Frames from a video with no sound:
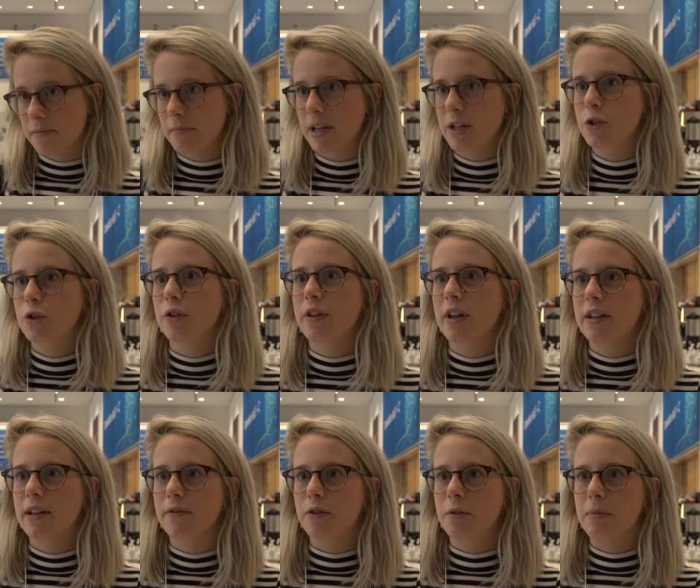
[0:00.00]
make sure that
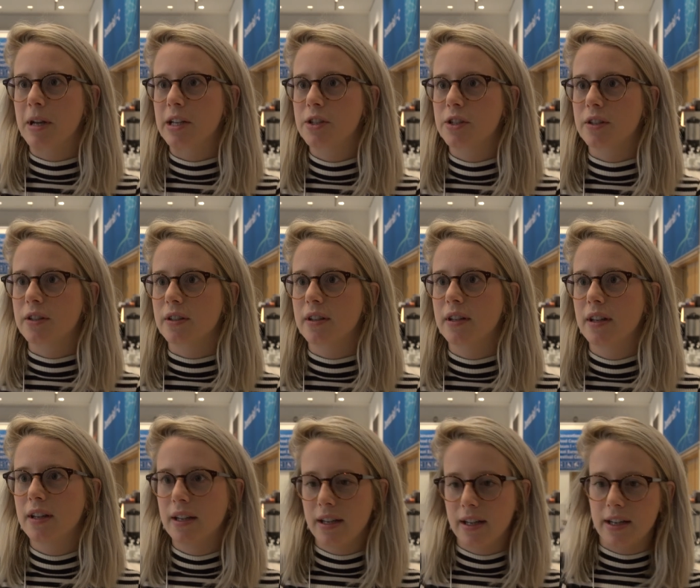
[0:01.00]
information
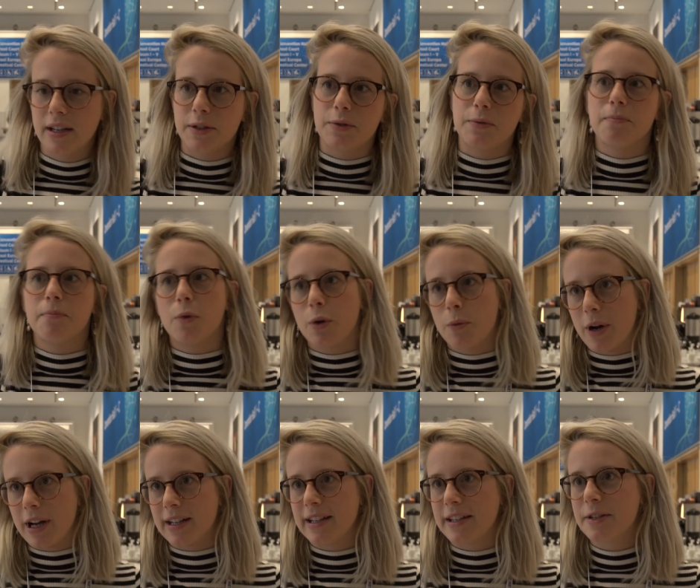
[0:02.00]
is more
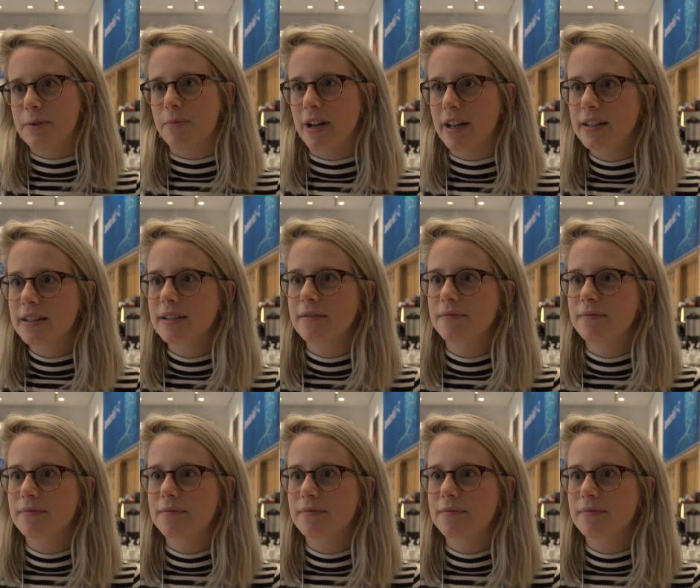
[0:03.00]
widely spread.